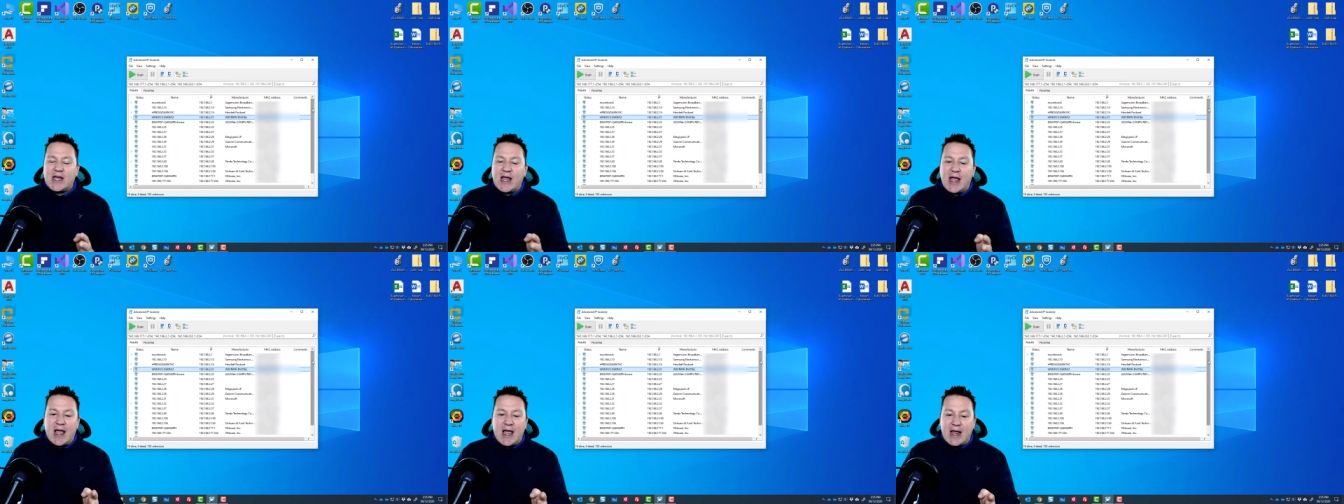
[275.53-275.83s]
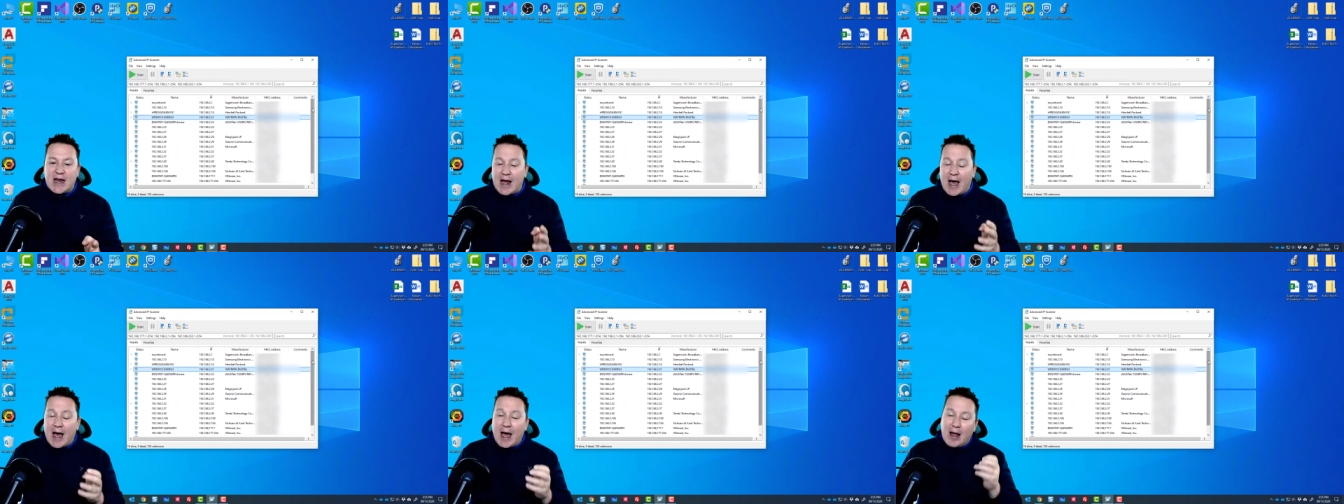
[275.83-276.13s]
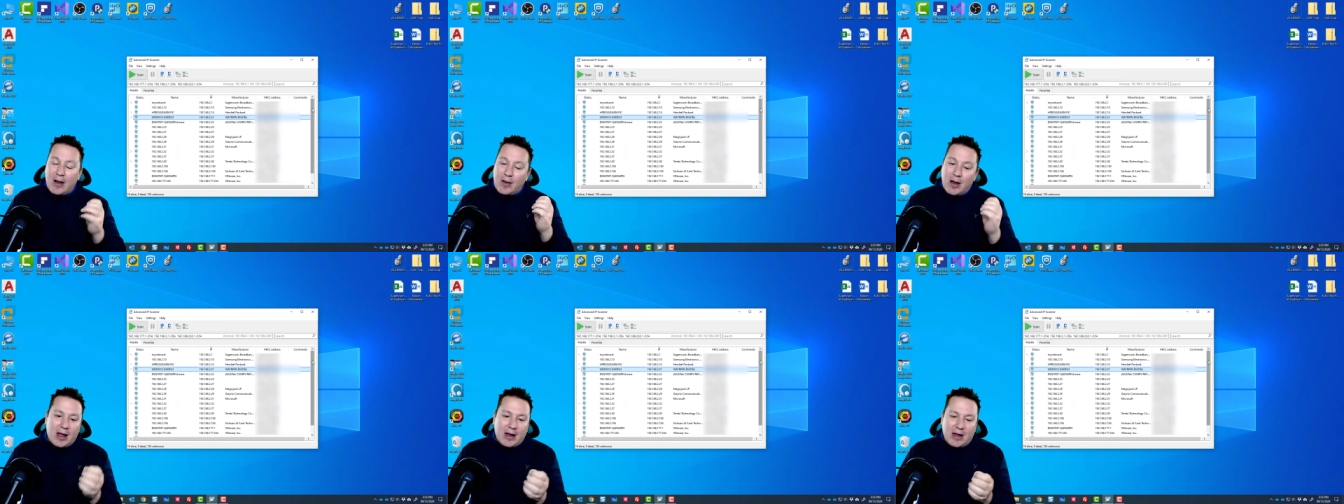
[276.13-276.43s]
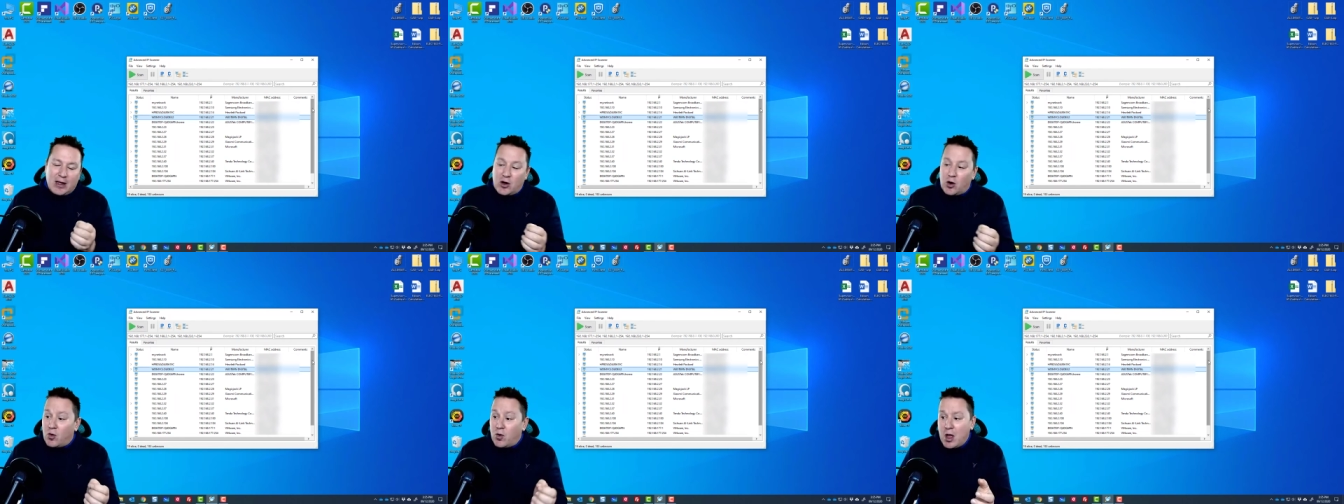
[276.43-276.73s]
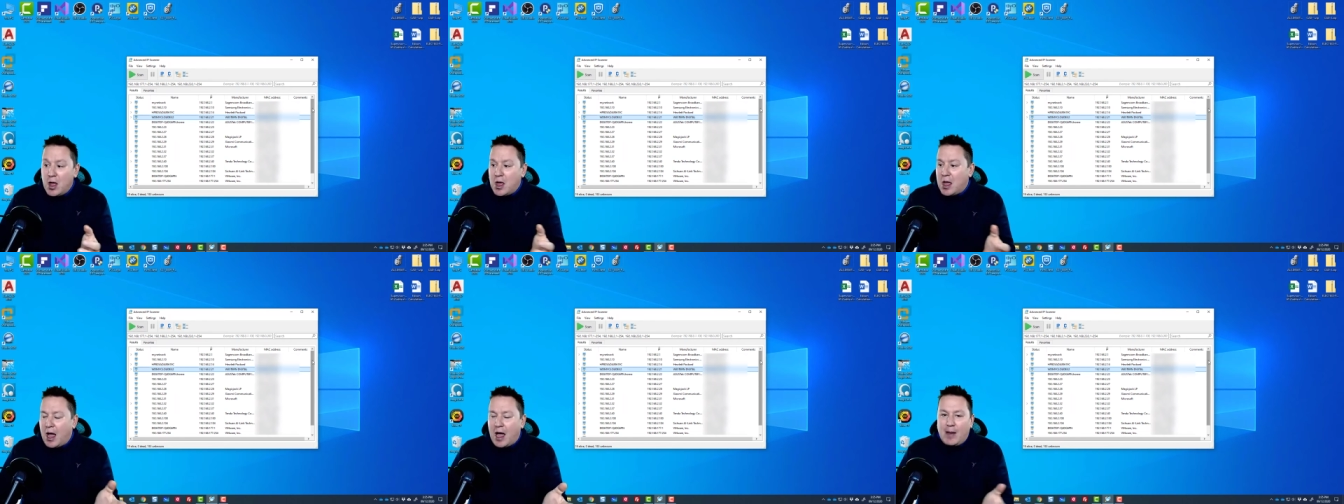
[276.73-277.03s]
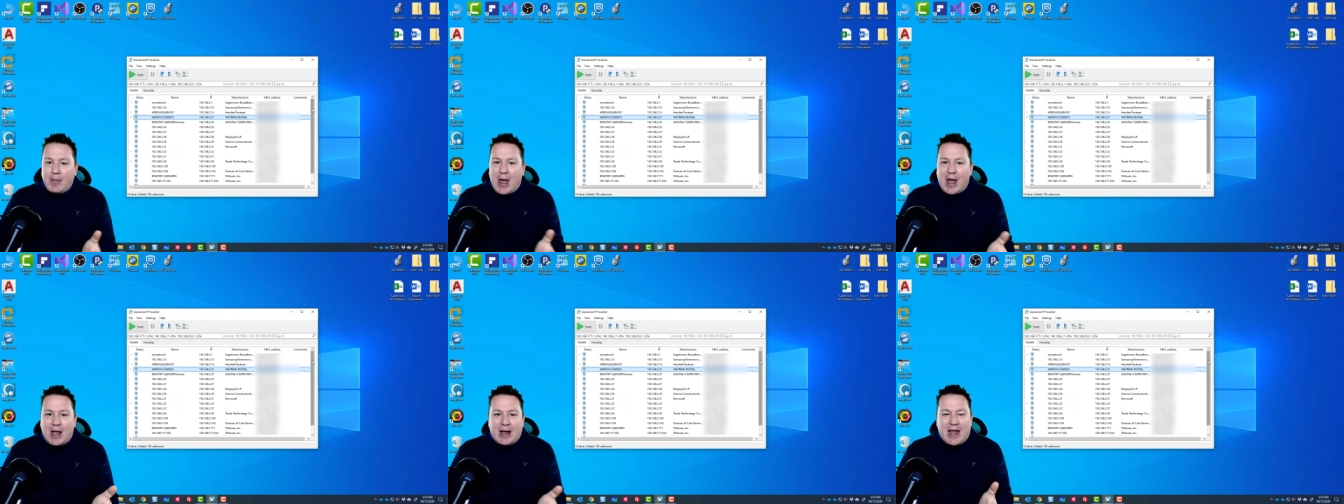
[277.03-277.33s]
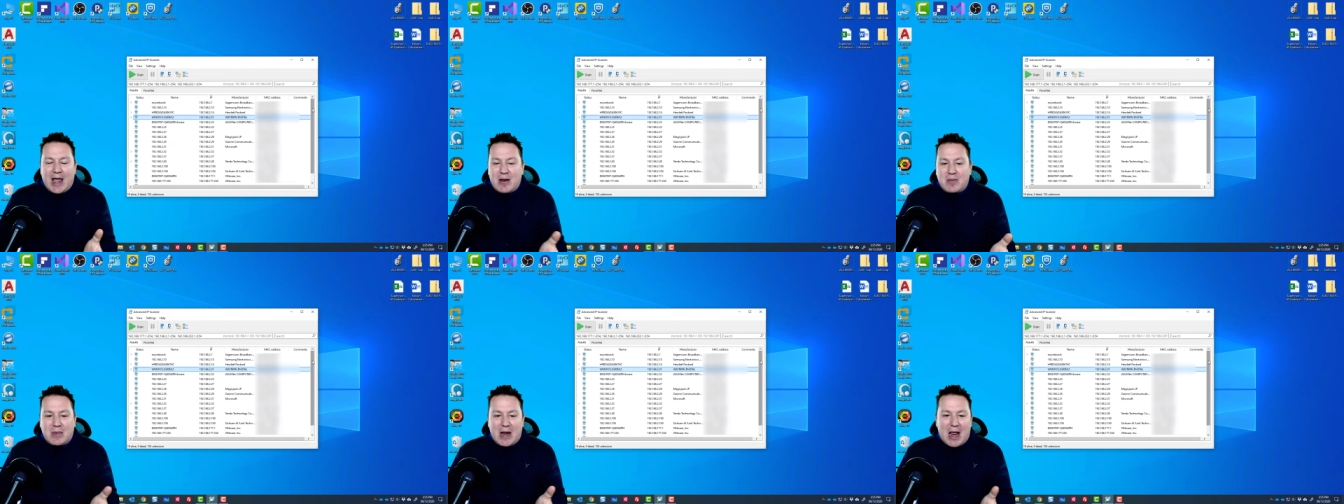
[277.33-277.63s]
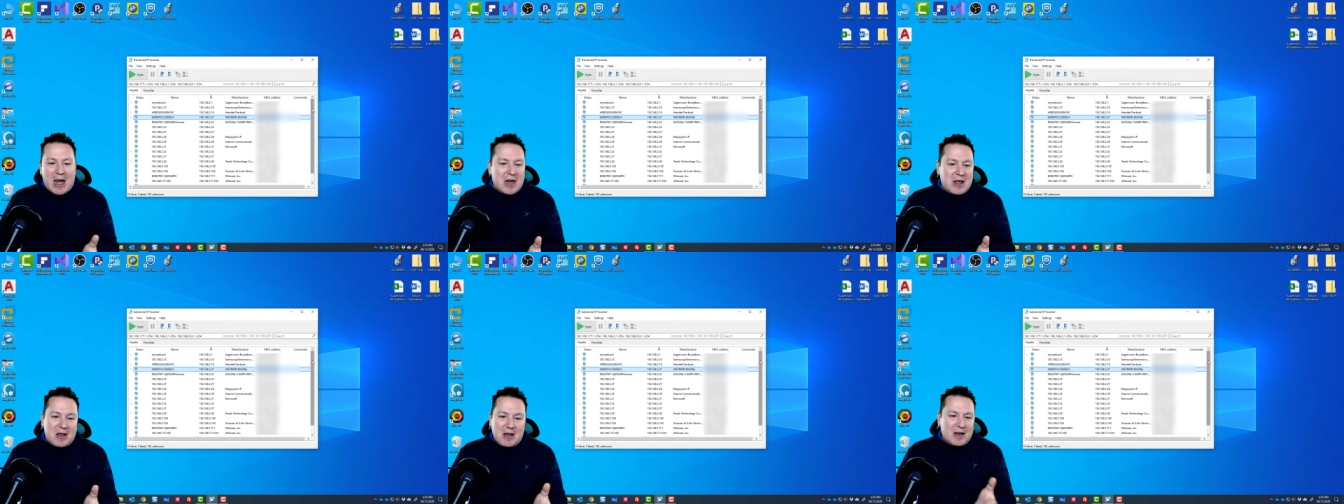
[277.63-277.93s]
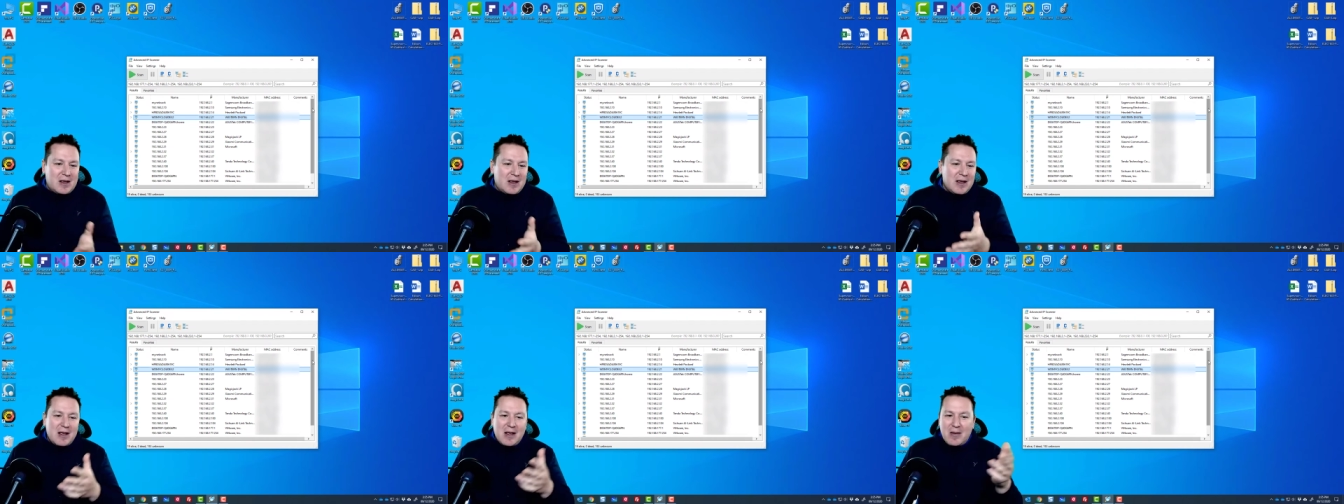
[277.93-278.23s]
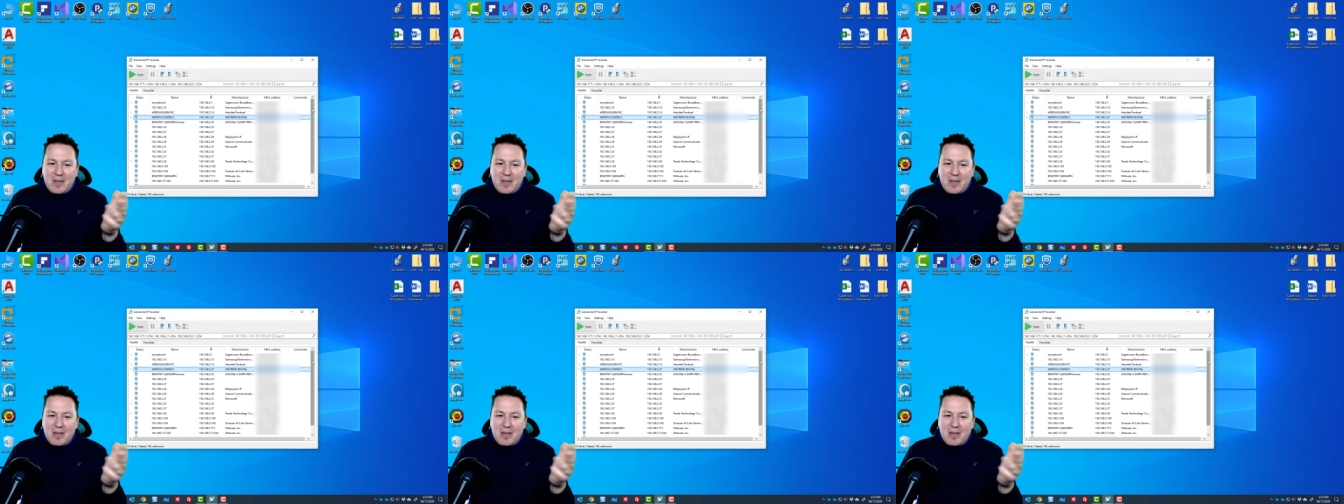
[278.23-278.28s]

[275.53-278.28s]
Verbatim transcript: And I, I you know, I'm not getting any,